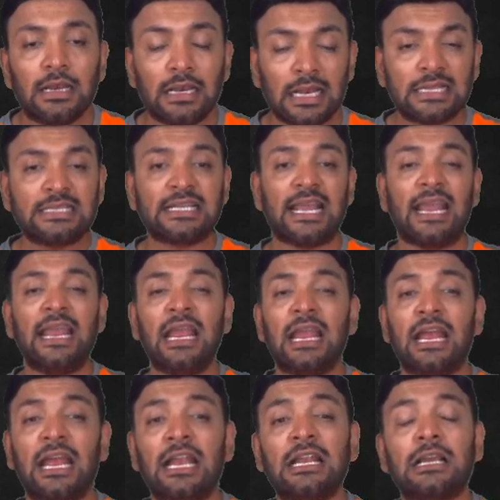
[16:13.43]
Let's
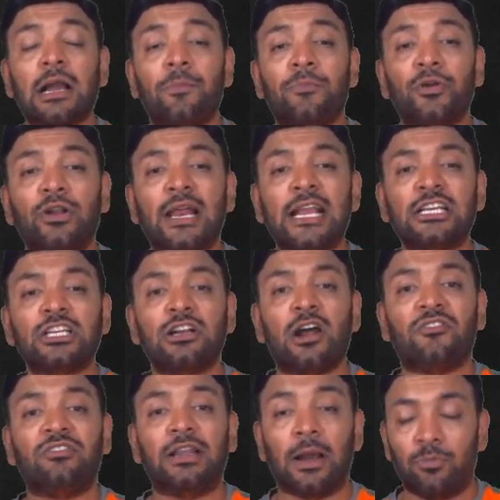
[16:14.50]
say in computation
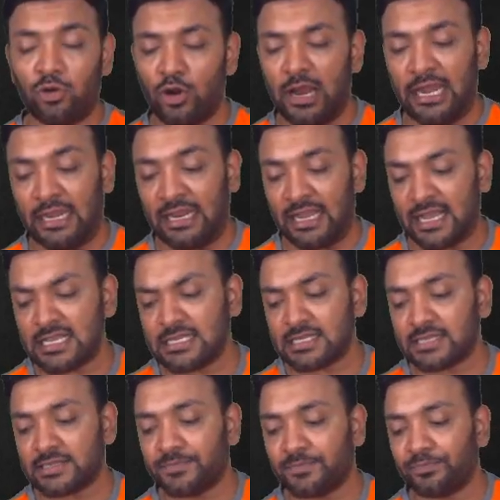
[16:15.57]
of
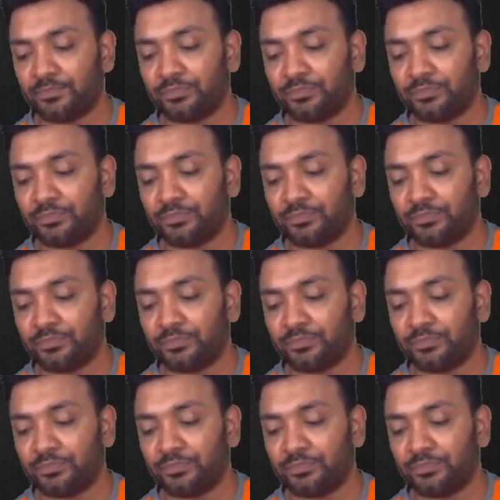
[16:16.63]
WNAS,